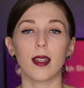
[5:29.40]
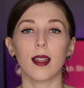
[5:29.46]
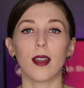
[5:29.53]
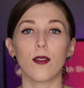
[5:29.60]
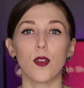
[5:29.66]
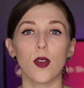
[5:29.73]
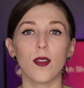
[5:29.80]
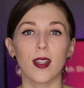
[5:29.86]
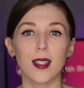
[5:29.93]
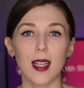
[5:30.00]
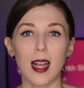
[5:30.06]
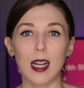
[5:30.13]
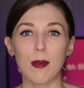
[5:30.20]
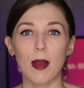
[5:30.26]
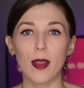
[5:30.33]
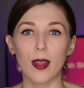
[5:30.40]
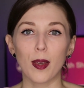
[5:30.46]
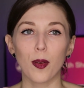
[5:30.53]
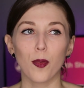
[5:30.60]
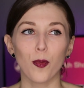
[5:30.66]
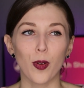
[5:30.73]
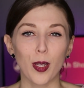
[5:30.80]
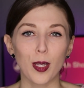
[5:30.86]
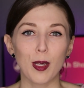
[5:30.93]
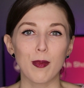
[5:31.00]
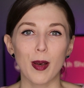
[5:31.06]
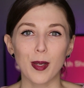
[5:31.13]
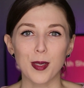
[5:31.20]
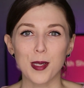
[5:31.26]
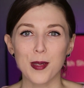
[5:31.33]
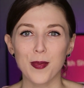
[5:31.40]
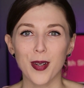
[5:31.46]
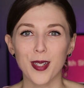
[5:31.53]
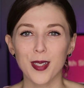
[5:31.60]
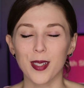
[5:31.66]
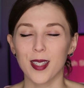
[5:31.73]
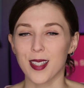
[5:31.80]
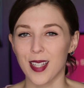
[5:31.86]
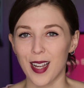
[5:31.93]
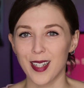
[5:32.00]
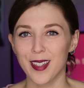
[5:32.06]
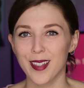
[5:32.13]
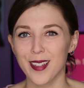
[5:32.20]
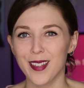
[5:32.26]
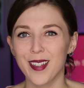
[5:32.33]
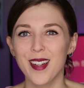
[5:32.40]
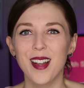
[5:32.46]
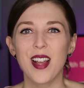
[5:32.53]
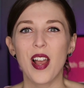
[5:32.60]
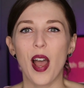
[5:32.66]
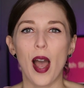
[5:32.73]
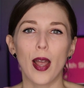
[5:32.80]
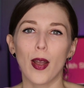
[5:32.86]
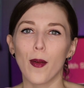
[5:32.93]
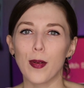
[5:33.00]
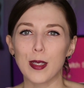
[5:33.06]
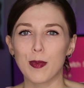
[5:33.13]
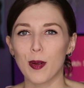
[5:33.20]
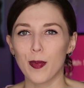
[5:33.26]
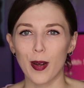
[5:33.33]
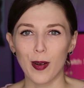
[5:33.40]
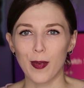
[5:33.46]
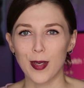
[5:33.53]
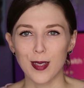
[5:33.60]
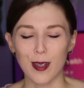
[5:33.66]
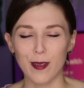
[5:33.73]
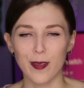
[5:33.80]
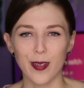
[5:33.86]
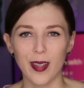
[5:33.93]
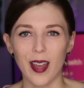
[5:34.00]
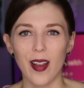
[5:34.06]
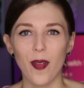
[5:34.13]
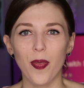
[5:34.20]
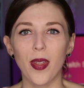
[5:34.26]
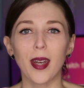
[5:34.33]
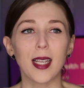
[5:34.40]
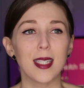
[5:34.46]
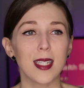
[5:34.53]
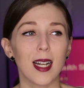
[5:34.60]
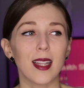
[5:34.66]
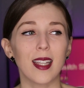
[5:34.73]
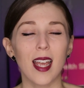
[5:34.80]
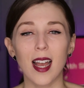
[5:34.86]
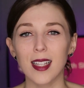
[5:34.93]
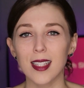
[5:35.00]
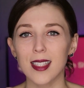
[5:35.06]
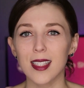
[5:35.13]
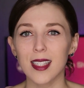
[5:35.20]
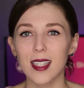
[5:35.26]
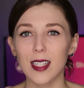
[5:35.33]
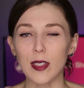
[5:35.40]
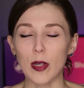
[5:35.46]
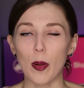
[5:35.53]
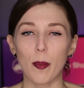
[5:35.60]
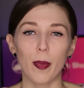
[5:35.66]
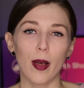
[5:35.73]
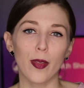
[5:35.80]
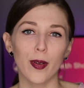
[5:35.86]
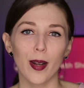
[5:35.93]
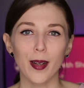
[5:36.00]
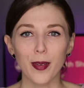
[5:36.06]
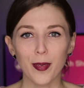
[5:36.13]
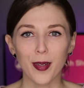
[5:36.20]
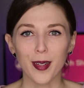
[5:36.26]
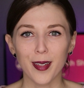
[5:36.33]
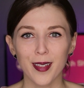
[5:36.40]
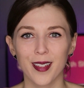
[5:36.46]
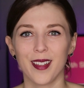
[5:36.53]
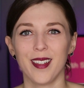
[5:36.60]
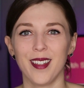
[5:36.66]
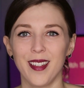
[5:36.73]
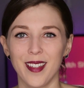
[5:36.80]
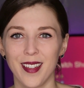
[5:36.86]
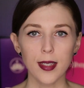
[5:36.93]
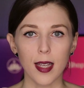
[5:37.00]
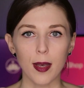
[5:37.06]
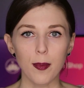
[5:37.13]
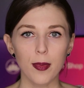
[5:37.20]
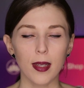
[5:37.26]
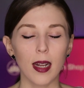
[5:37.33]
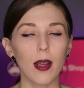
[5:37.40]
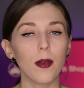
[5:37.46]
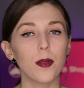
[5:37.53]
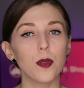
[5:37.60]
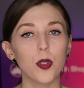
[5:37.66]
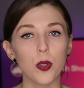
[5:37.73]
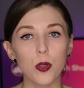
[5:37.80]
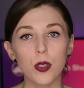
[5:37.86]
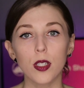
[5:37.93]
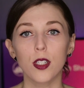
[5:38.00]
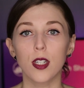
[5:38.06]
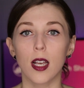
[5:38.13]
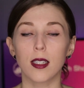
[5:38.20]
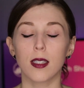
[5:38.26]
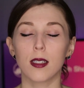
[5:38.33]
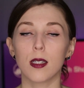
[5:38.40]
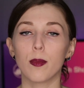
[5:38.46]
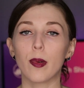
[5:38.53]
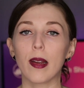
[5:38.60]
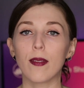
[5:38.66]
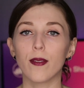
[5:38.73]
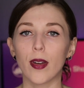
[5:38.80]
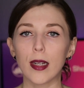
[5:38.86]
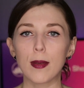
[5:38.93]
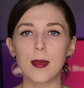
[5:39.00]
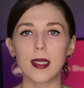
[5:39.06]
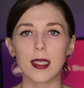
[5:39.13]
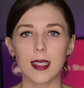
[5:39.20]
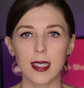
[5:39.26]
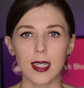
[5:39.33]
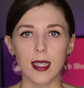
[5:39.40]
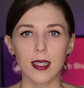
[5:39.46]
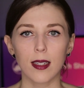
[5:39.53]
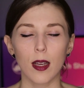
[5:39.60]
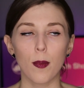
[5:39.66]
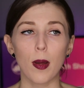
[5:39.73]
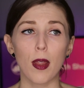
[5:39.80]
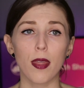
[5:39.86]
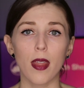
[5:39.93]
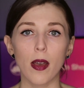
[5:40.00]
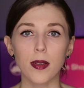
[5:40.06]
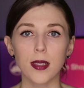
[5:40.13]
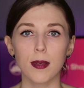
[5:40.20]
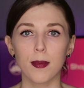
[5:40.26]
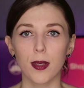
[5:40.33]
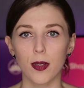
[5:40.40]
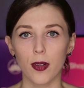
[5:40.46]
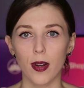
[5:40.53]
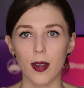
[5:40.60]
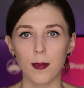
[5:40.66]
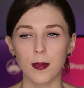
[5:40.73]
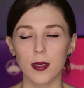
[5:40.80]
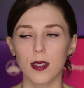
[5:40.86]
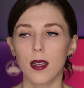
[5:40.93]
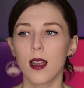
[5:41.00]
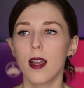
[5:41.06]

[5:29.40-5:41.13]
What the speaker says: like if you have anxiety about like ringing the bell too much, because I do, I always prepare myself for that. And I sit on the end seat, don't bother anyone. A tip that I do suggest is to bring vitamin C, about 1,000 milligrams.